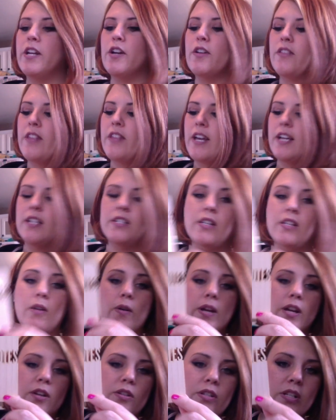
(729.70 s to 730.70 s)
thing. So
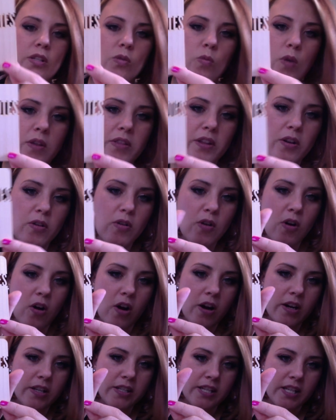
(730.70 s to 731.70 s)
here's this one little
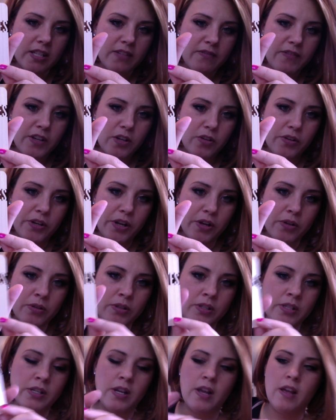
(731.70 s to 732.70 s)
card. It says field
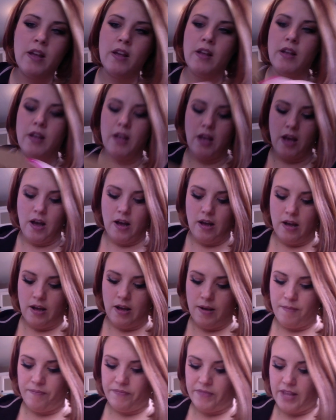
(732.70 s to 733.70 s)
notes.
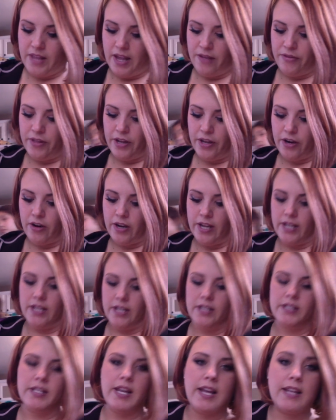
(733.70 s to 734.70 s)
Then there
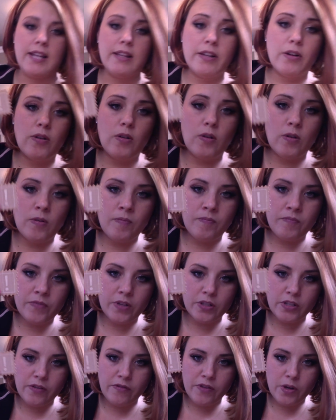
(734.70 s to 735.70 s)
is
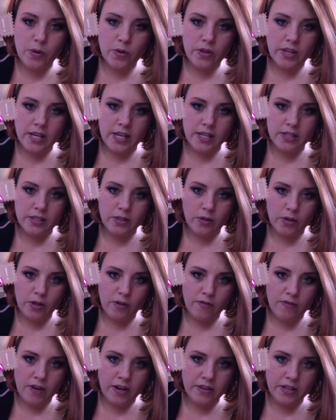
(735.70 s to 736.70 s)
there's a few of these, so
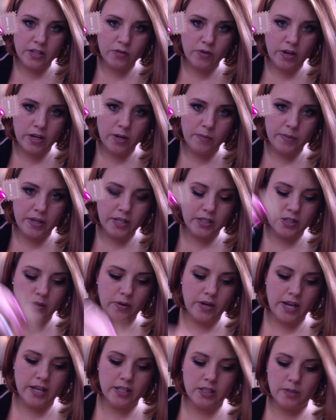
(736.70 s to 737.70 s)
you'll find these randomly. So
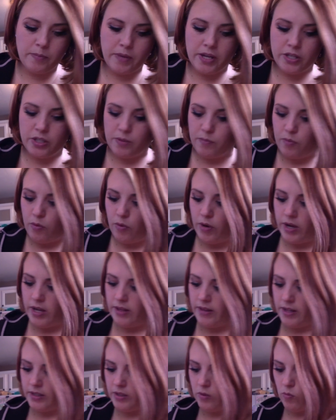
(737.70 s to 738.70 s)
an exclamation
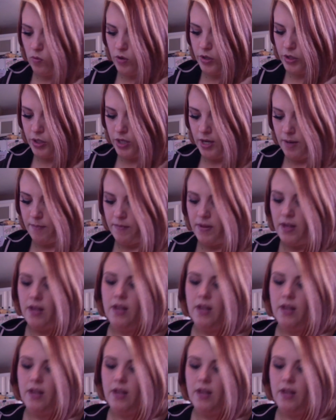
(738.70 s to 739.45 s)
point, that's a wood chip.